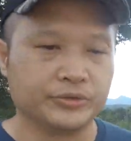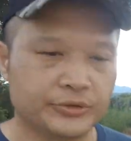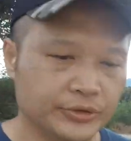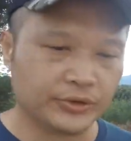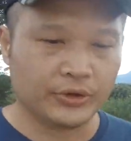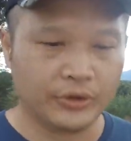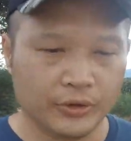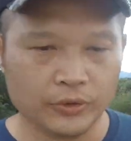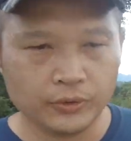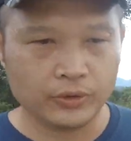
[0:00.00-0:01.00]

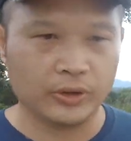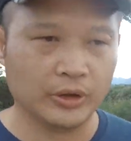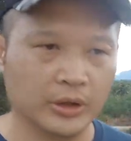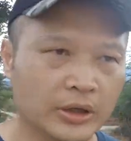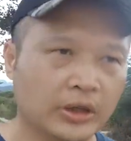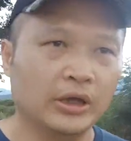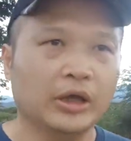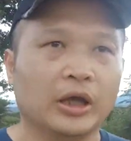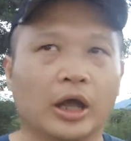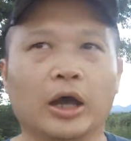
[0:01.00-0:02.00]
So
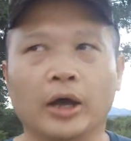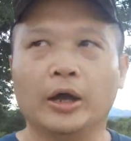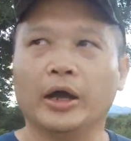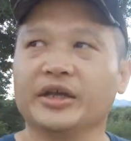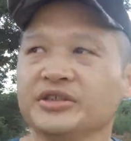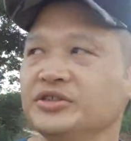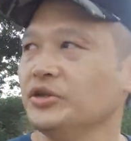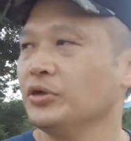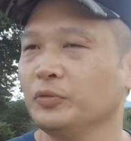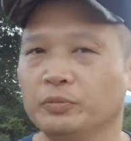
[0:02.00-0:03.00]
I guess
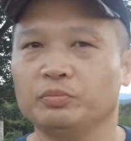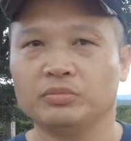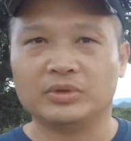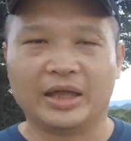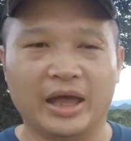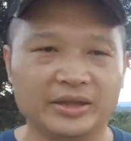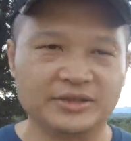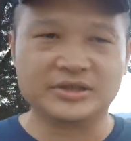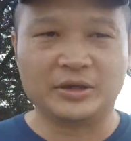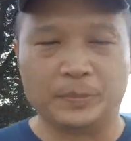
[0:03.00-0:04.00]
that
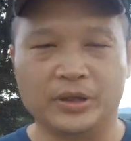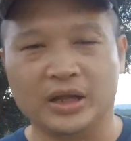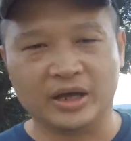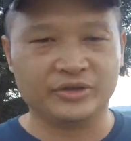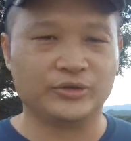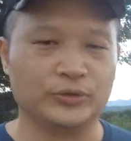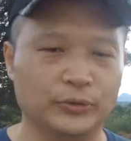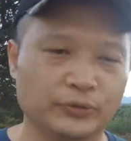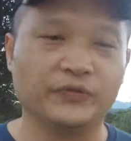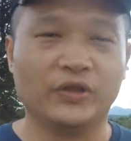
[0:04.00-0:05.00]
doesn't apply
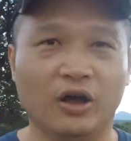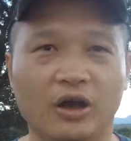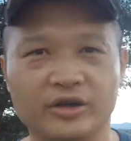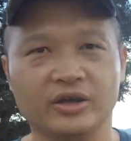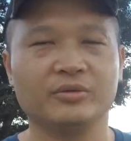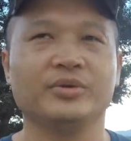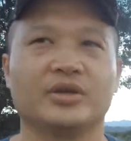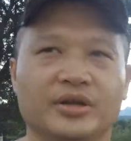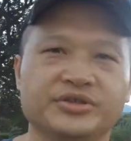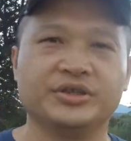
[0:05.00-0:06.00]
to vlogging
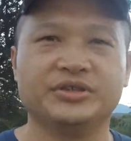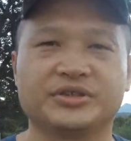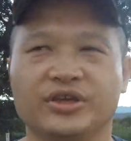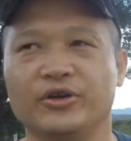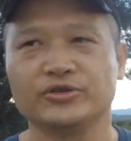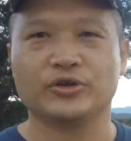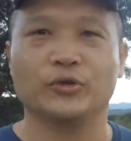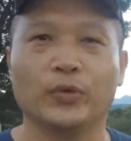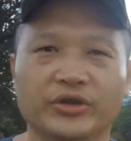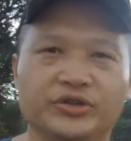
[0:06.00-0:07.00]
because these gears are
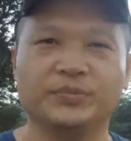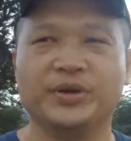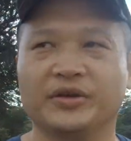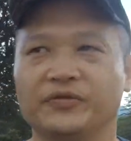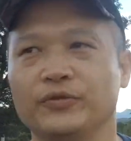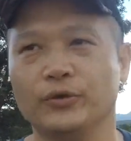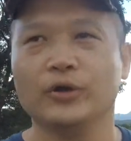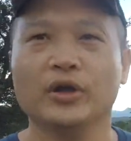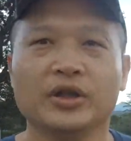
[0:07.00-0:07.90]
way too big for